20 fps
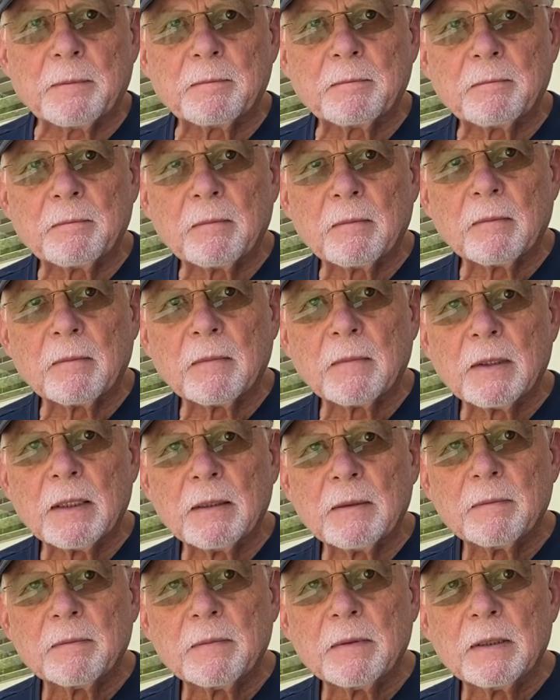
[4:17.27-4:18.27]
Cool. Well,
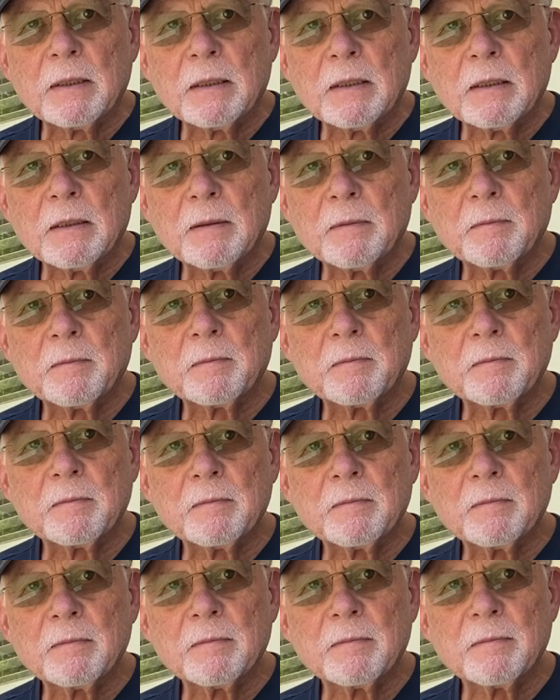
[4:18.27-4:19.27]
we're not going to try
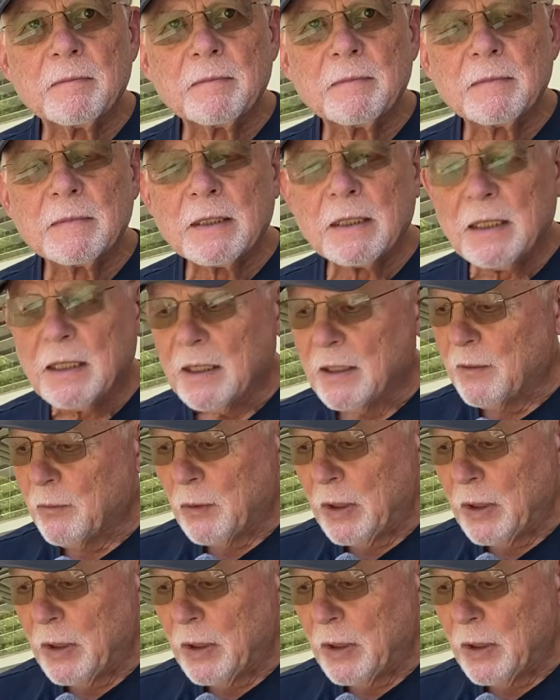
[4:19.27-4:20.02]
burning it to see if it pops.